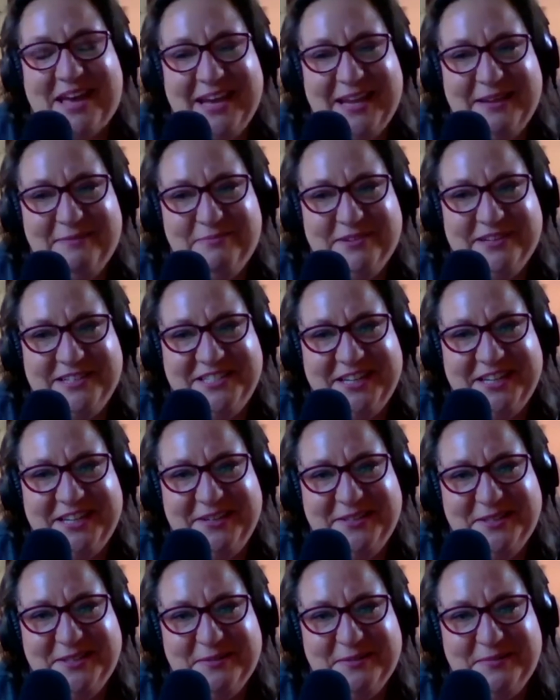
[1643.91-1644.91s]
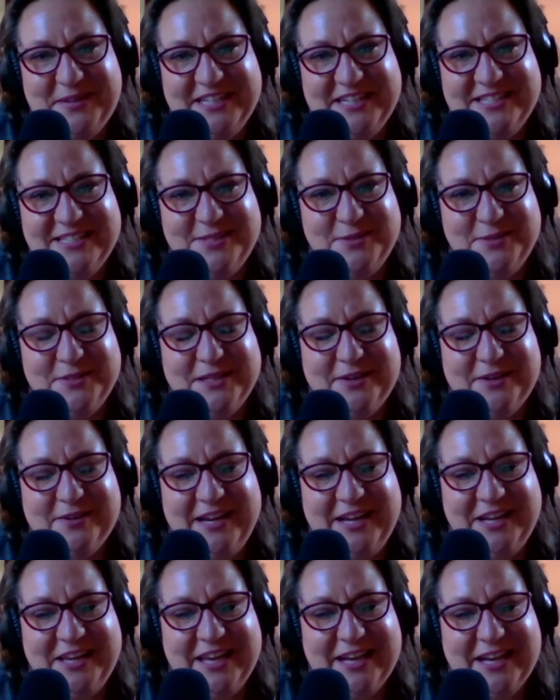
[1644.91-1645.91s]
appreciate you so much. This is a
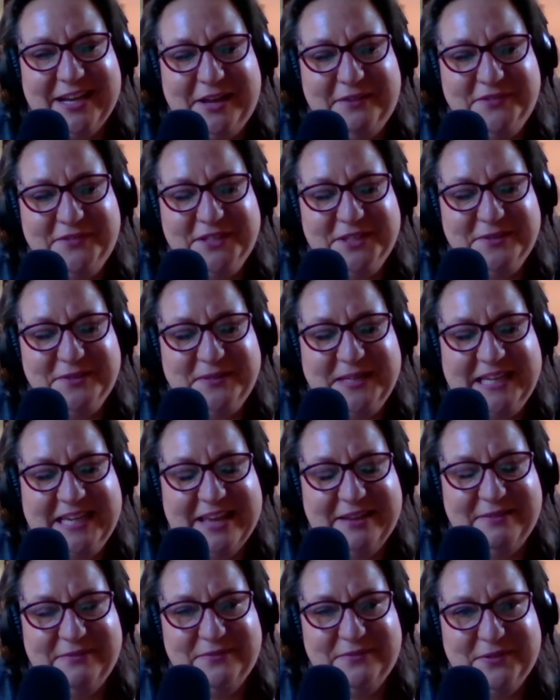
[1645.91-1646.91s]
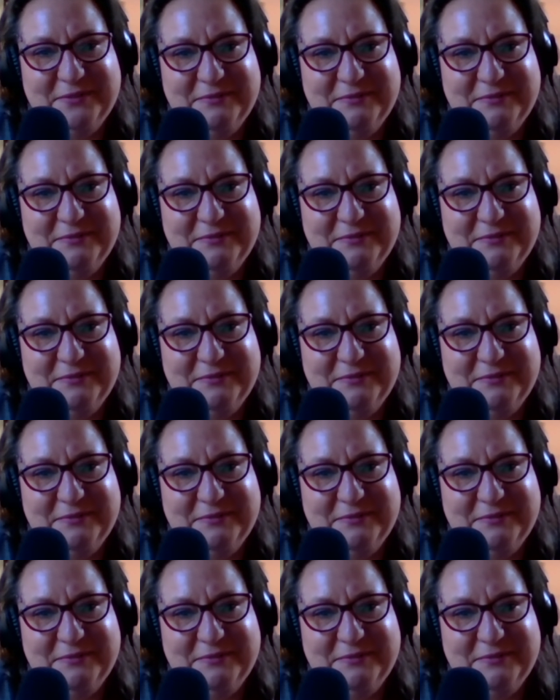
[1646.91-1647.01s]
great kickoff to the weekend for